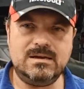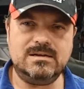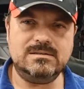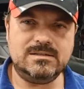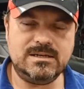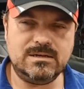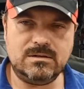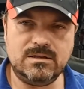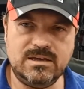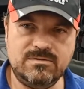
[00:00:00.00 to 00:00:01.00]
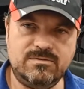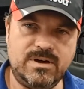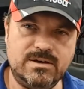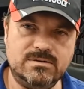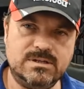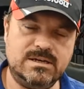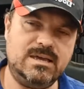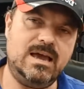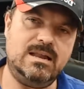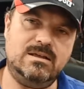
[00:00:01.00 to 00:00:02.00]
until it fails again